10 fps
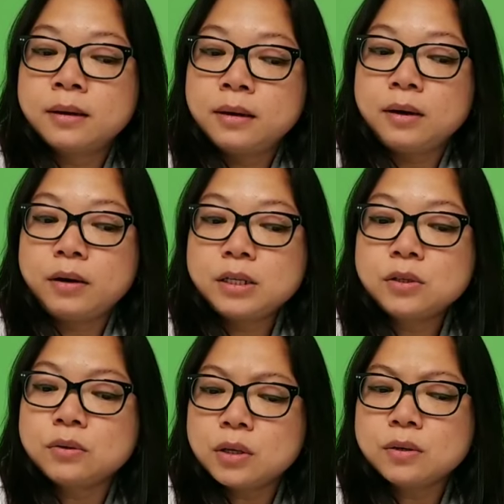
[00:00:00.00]
All right,
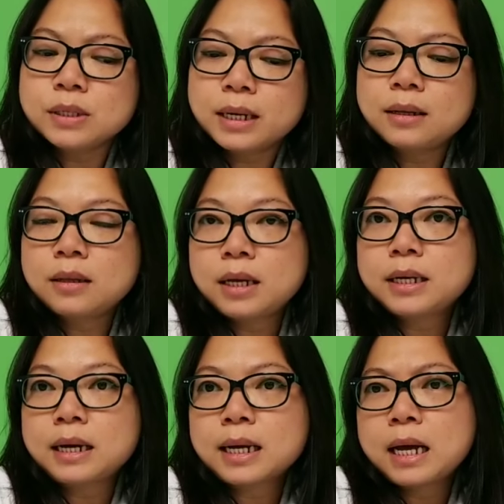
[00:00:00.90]
so those are the things
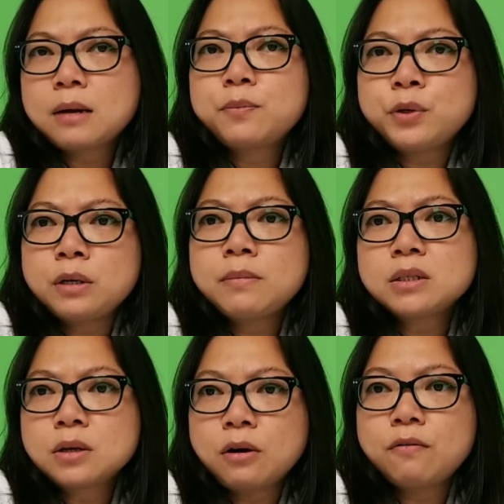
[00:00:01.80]
that kind of pretty
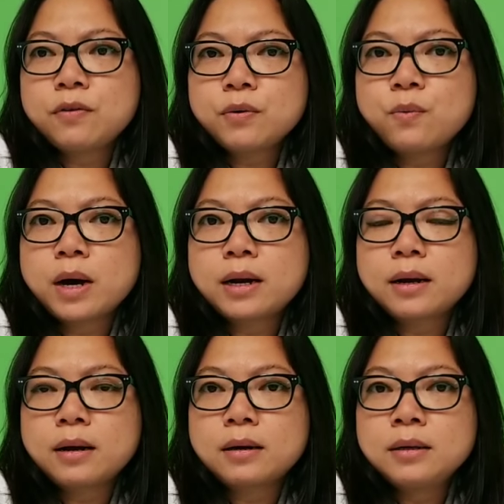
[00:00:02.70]
much cover what
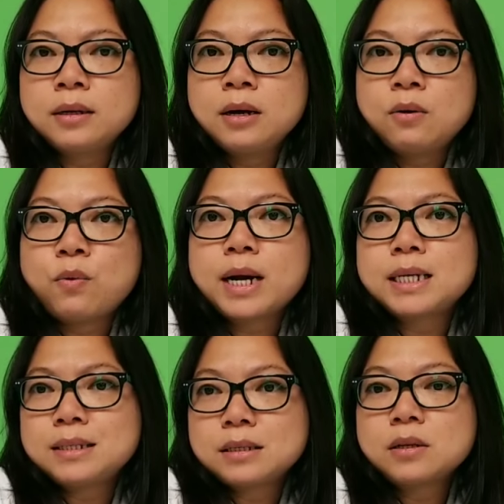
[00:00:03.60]
uh, what I
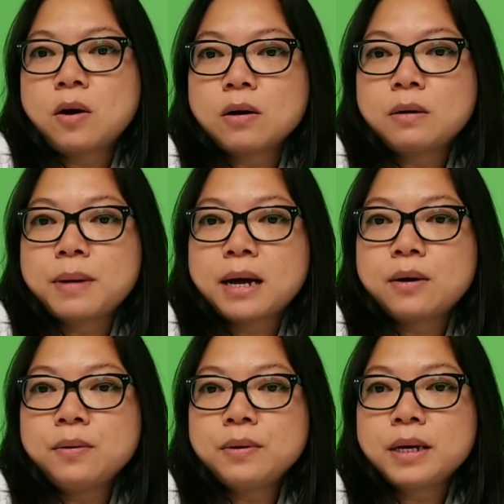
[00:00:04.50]
just talked
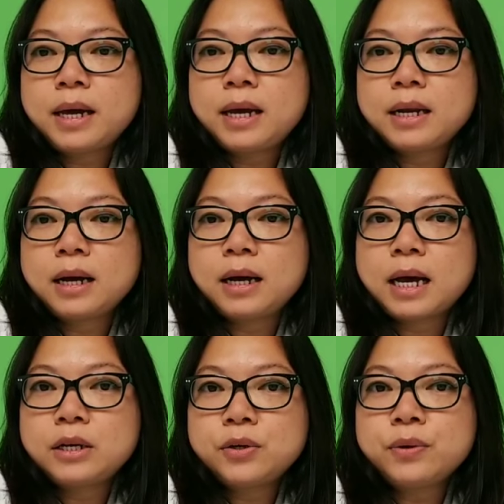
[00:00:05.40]
about. And uh,
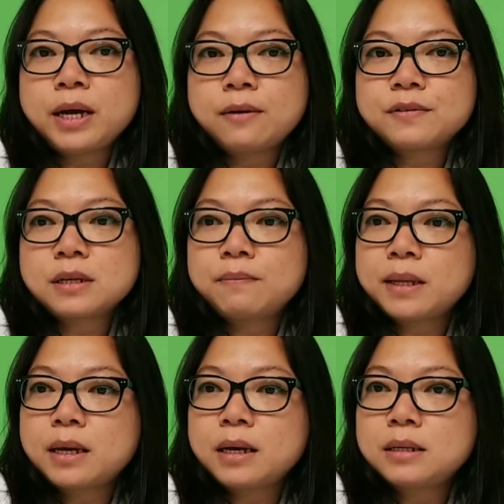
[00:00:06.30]
I do have
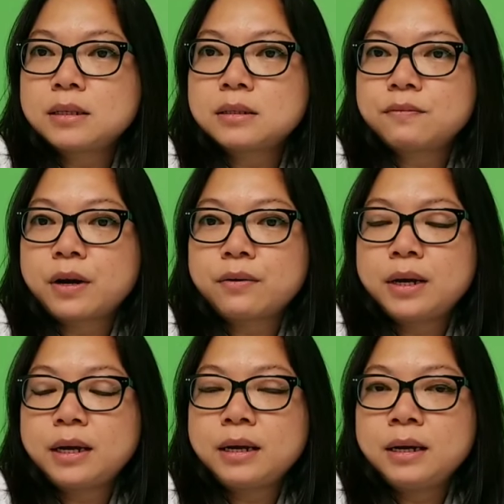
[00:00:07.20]
something is is
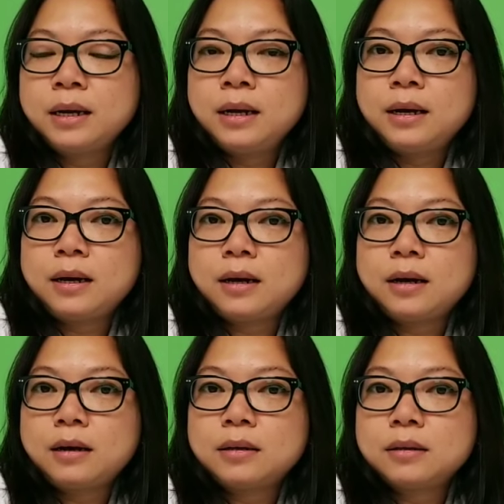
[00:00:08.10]
very
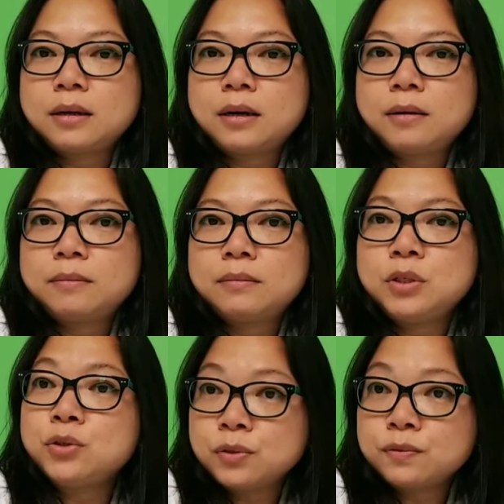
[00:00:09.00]
uh, um,
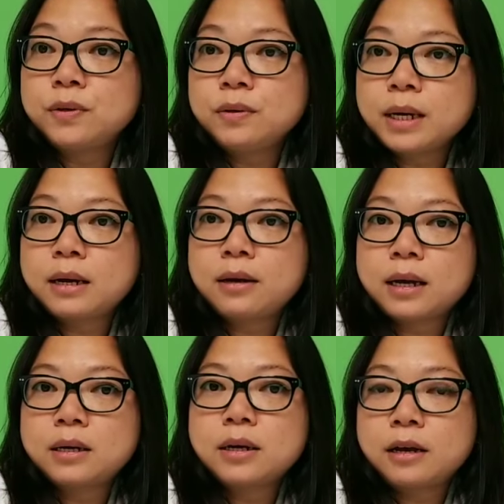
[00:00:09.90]
useful. I,
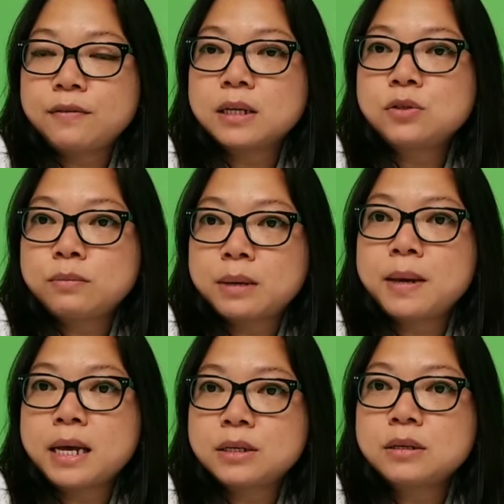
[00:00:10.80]
I gave that to my
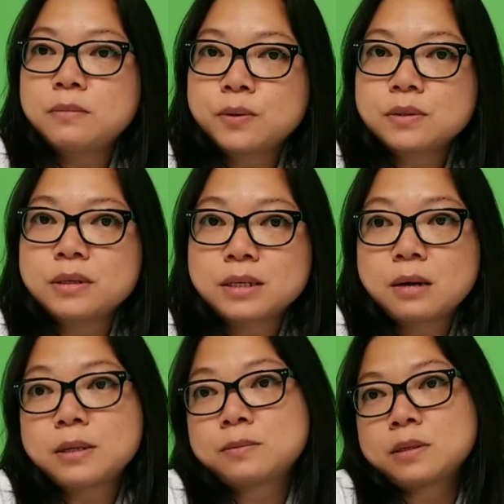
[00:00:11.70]
patient most of the
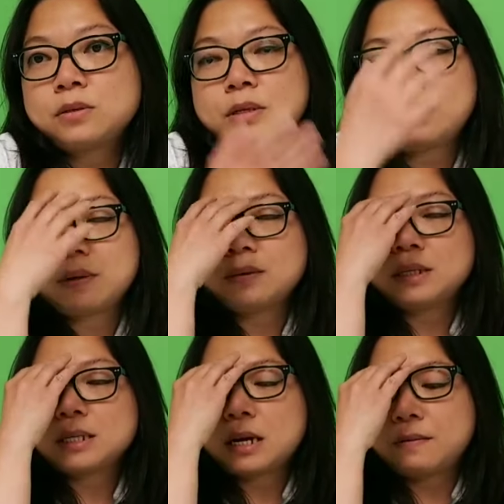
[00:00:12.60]
time, especially around
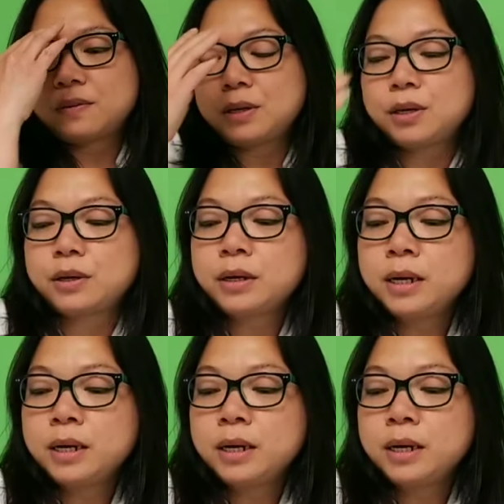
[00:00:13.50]
this time of the year.